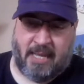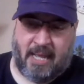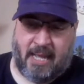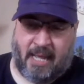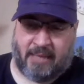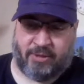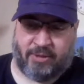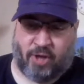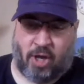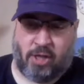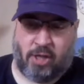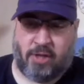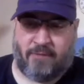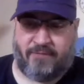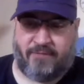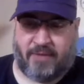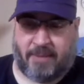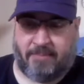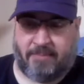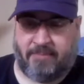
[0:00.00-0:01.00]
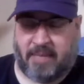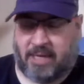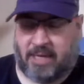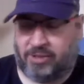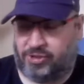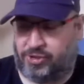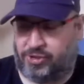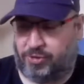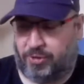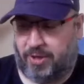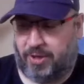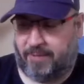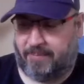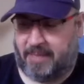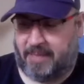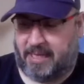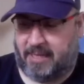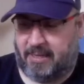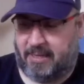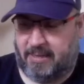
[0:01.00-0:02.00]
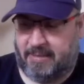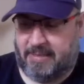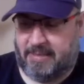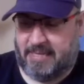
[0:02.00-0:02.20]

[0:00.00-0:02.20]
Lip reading: and all of them assured me